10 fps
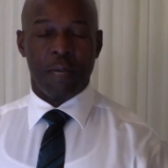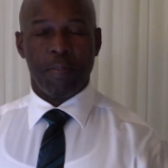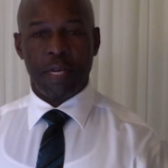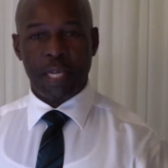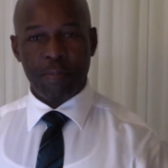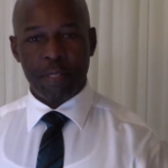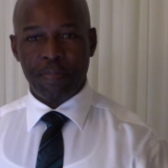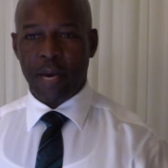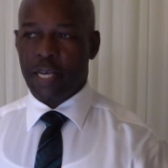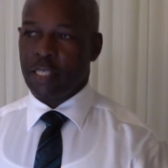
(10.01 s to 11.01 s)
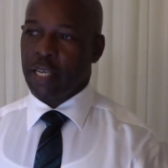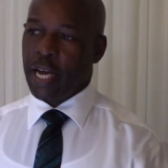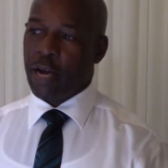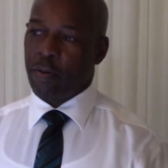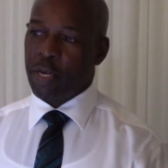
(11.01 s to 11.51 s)
My name is Pastor
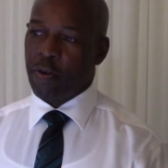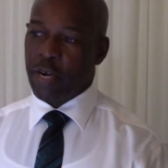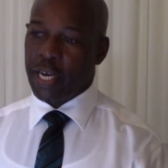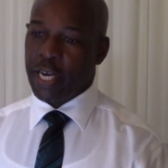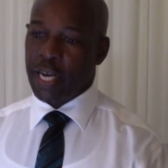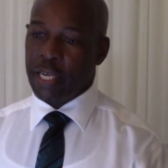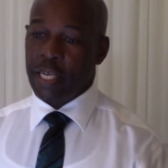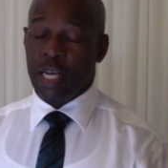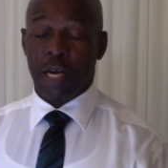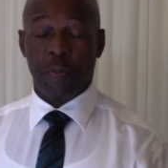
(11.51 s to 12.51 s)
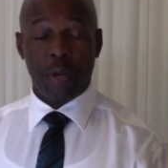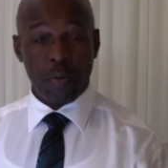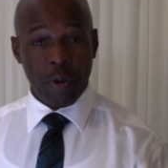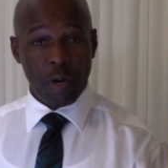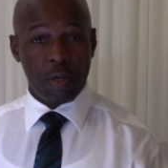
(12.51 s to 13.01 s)
Harry Craighead, and we
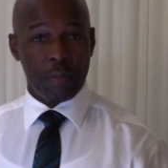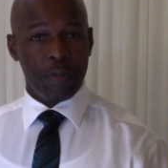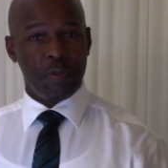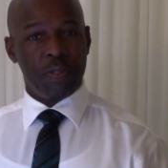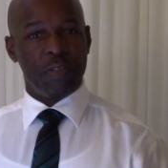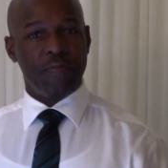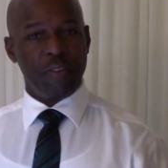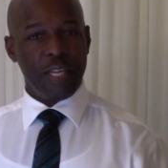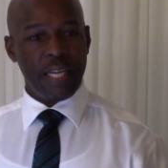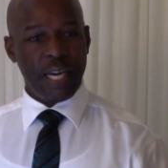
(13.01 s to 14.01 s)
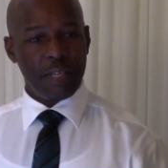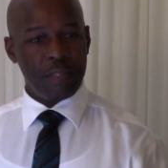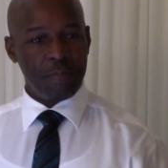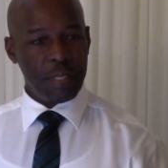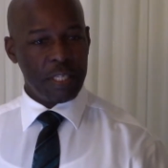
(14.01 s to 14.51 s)
welcome you to the Feeding
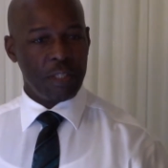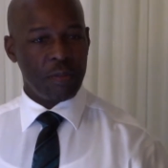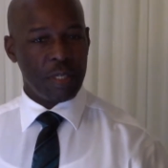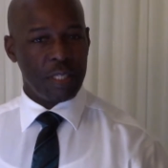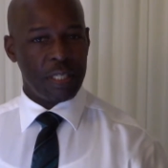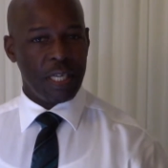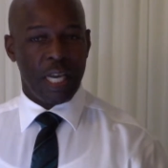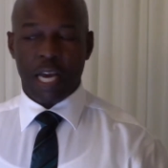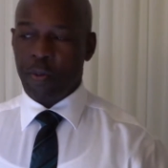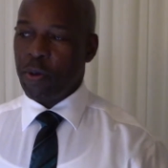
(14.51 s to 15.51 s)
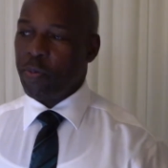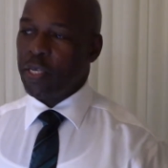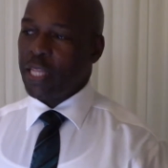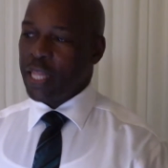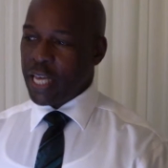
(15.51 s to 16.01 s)
House Ministries. And we want
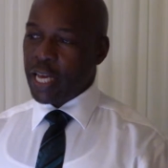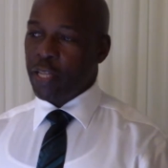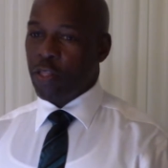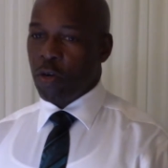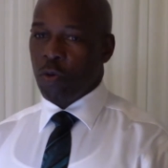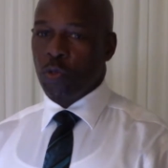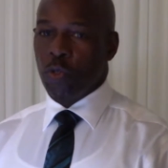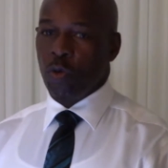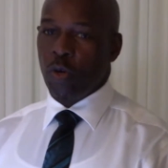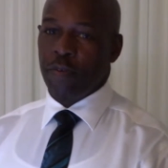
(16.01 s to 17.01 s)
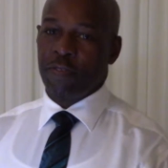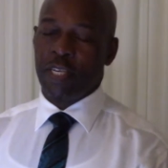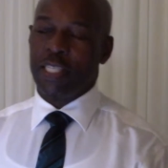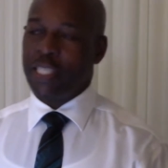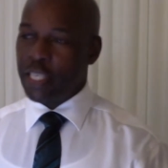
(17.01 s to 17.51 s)
to thank those who have
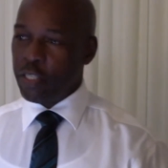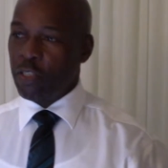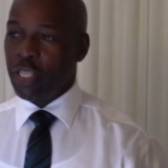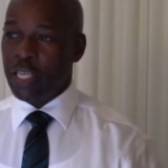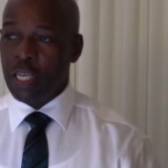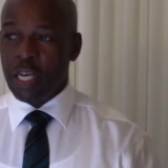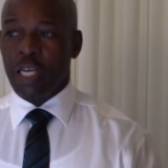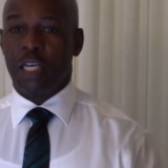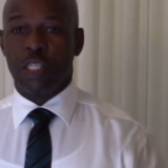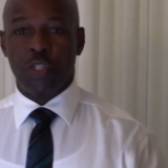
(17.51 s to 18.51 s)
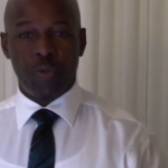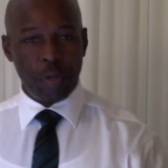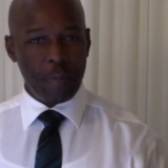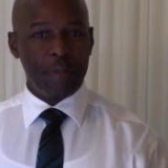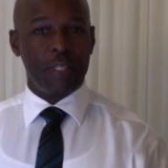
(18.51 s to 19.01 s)
continually
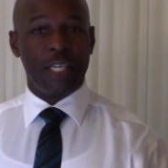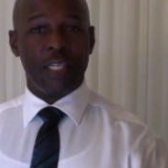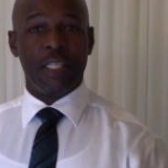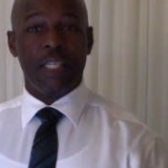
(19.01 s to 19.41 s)
contributed